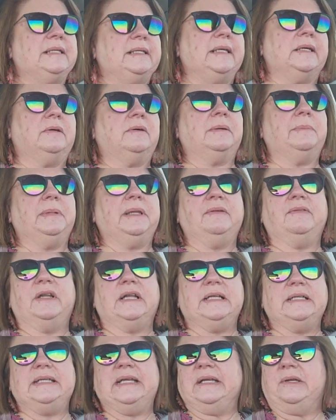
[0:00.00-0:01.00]
So I'm living
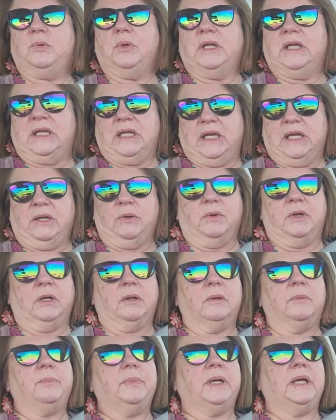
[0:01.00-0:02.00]
on DayQuil and
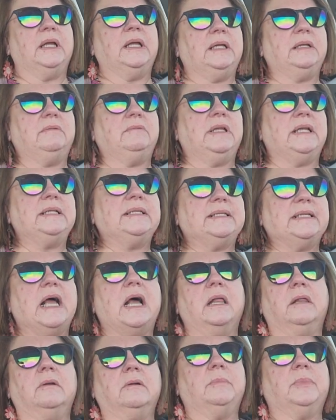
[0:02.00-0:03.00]
NyQuil, but it's
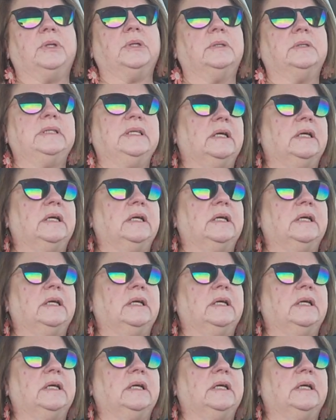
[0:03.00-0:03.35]
tolerable,